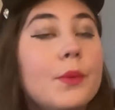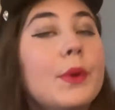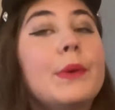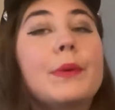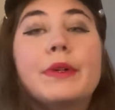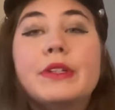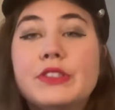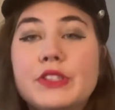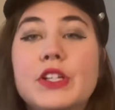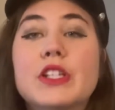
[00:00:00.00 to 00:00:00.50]
we
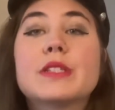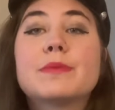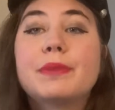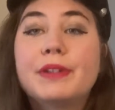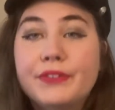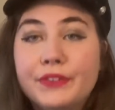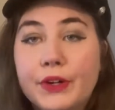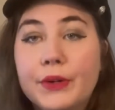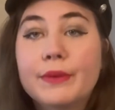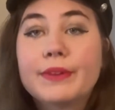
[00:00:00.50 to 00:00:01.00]
will just be
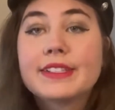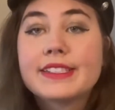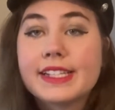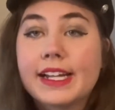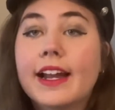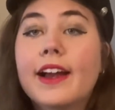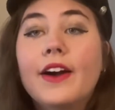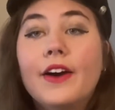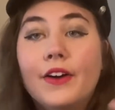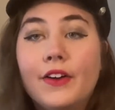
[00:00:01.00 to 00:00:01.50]

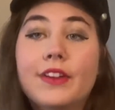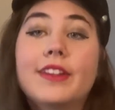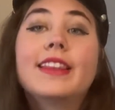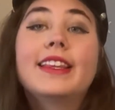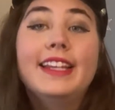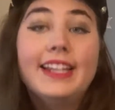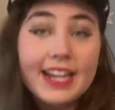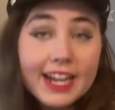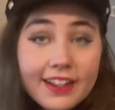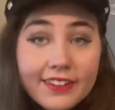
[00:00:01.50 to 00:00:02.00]
focusing on
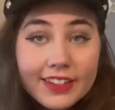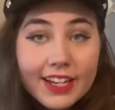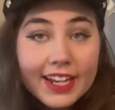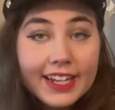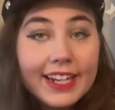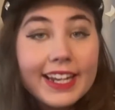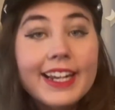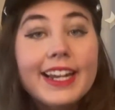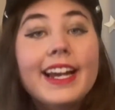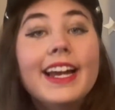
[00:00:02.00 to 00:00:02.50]
the
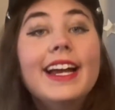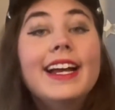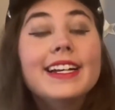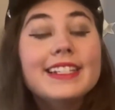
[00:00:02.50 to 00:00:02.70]
outlining